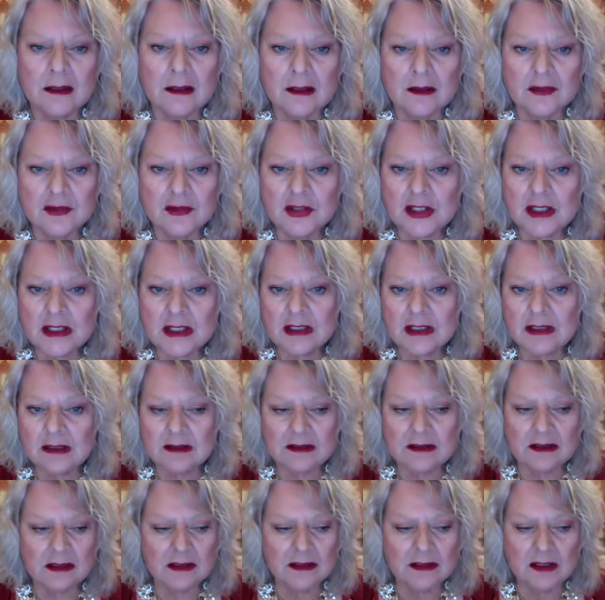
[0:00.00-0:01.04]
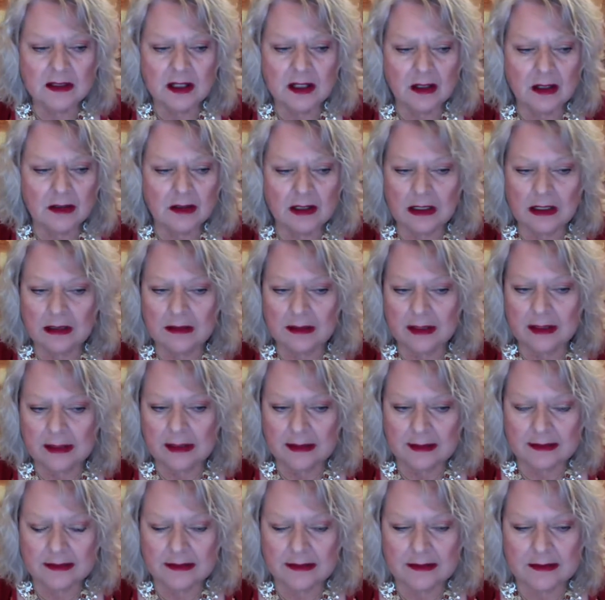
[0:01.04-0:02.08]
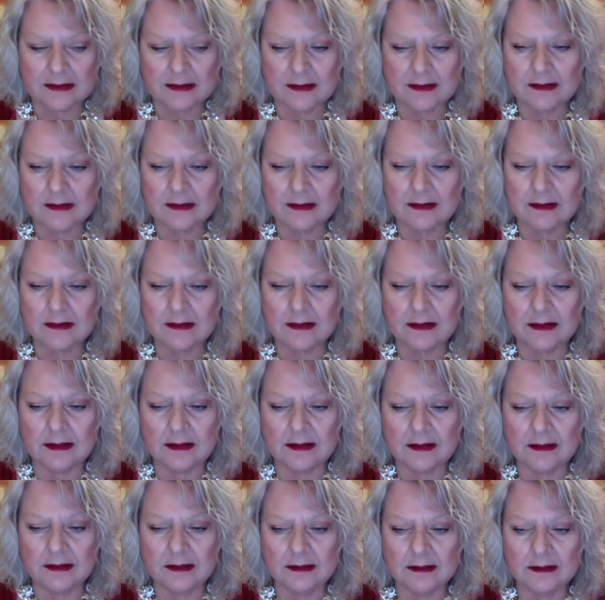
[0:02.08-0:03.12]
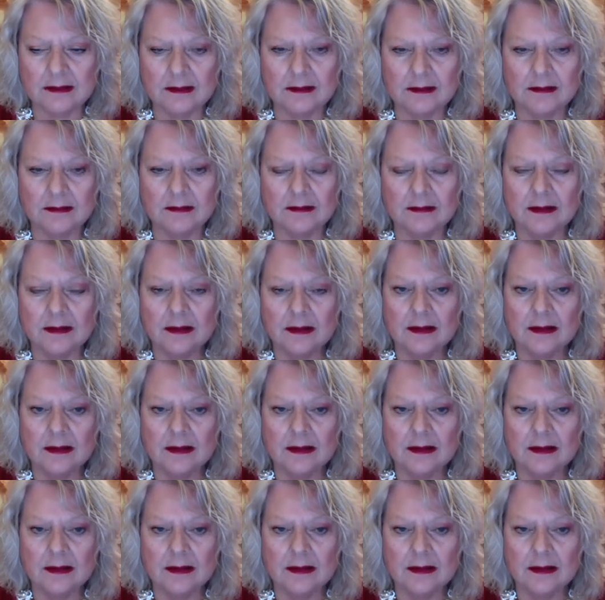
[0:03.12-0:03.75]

She did not enlist the